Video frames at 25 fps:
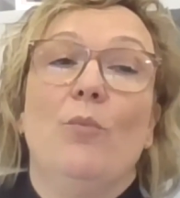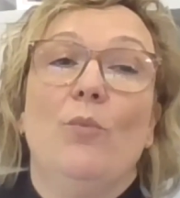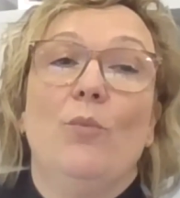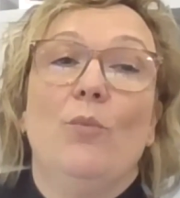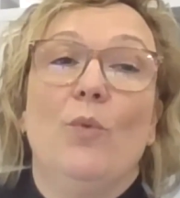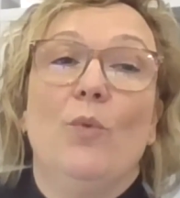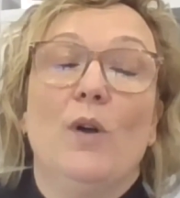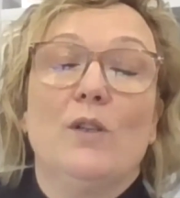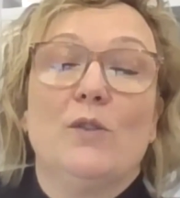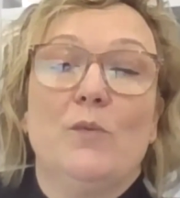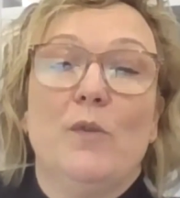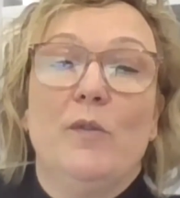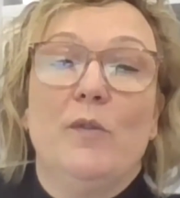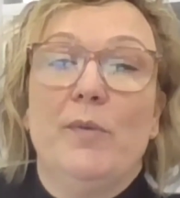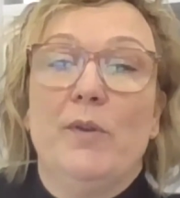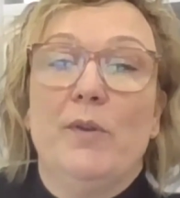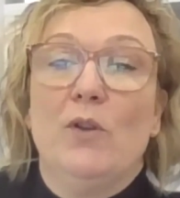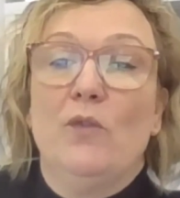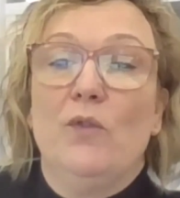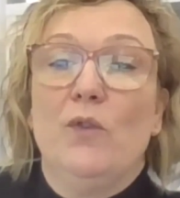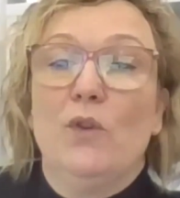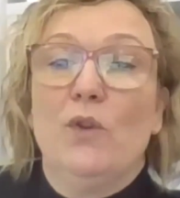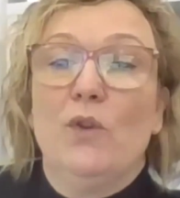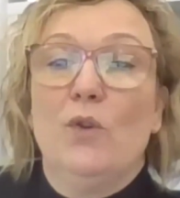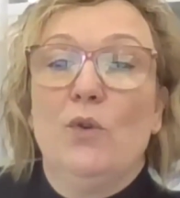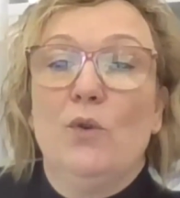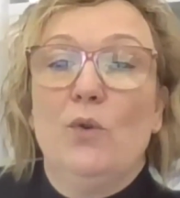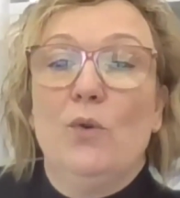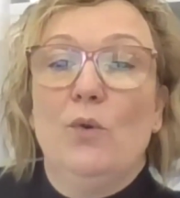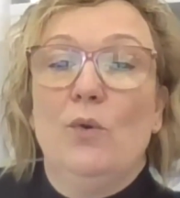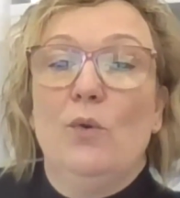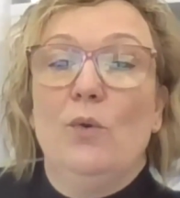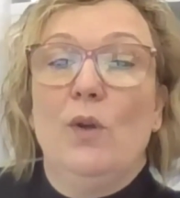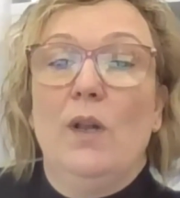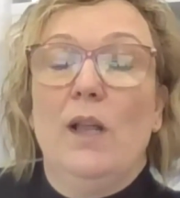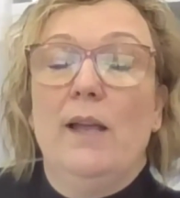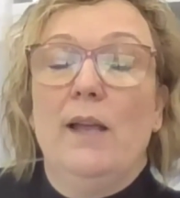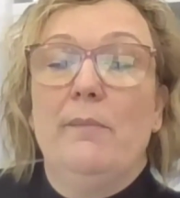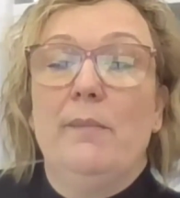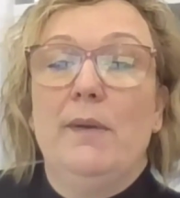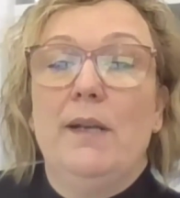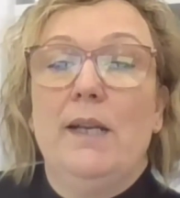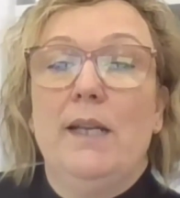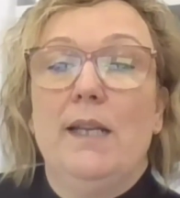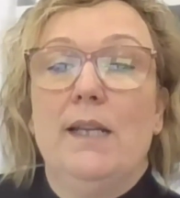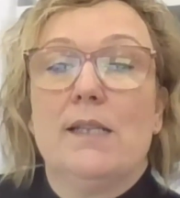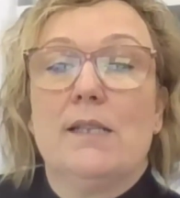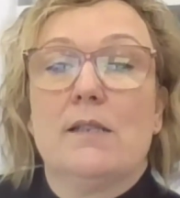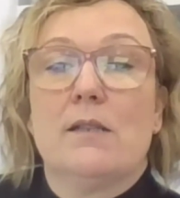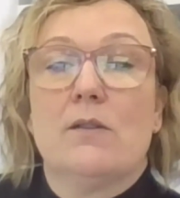Whilst we've been on the call,
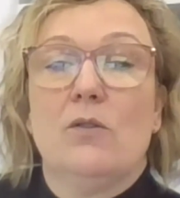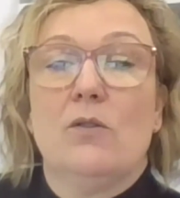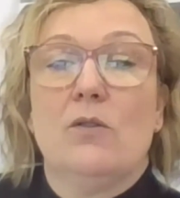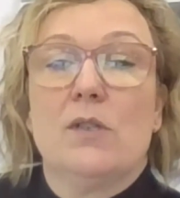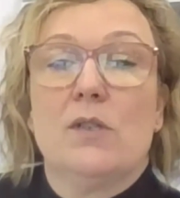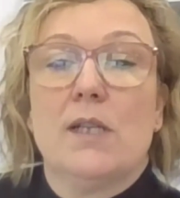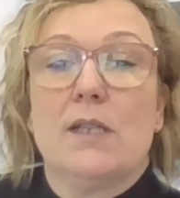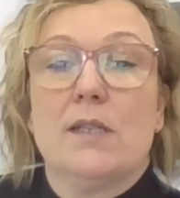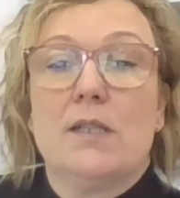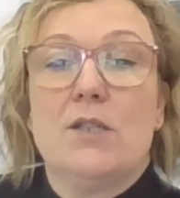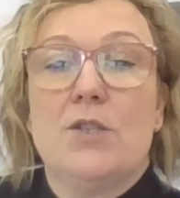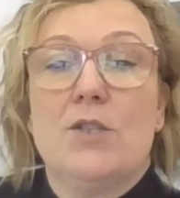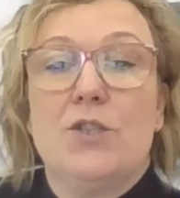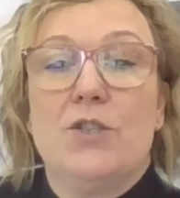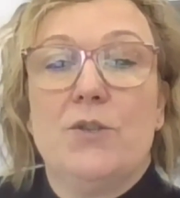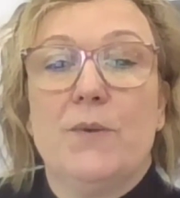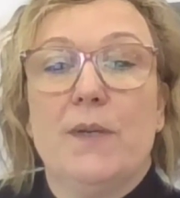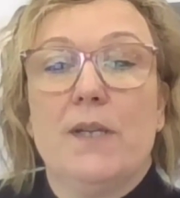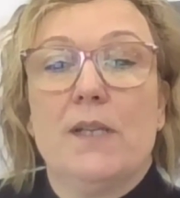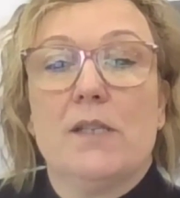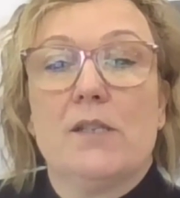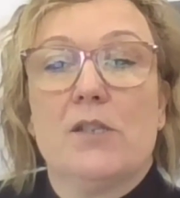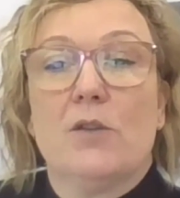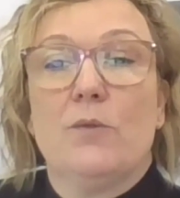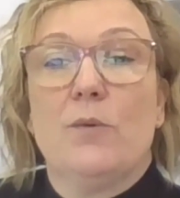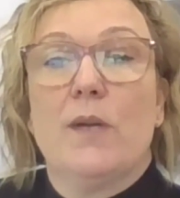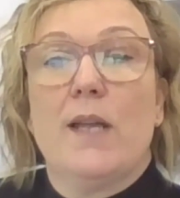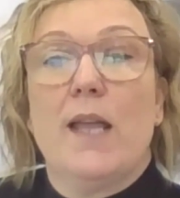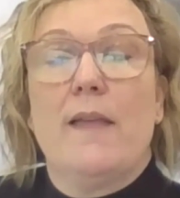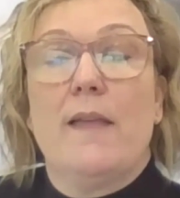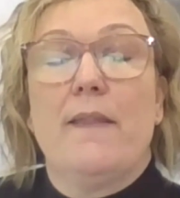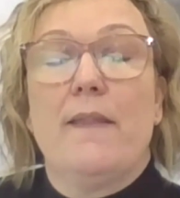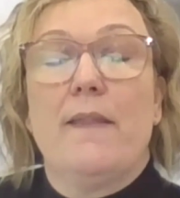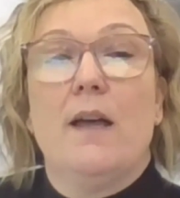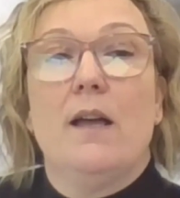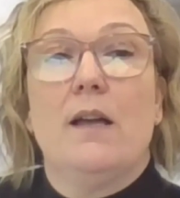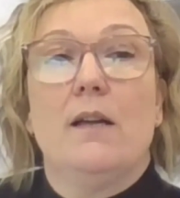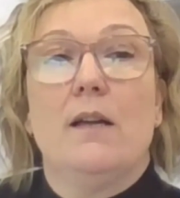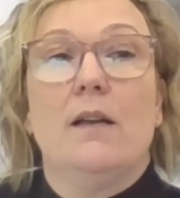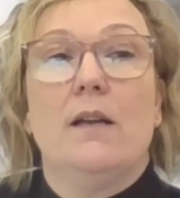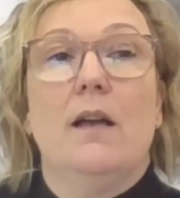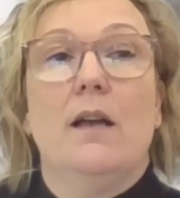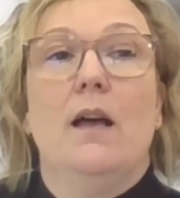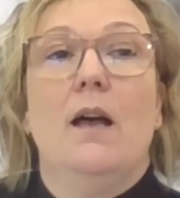Emily has contacted Stuart, so we'll get that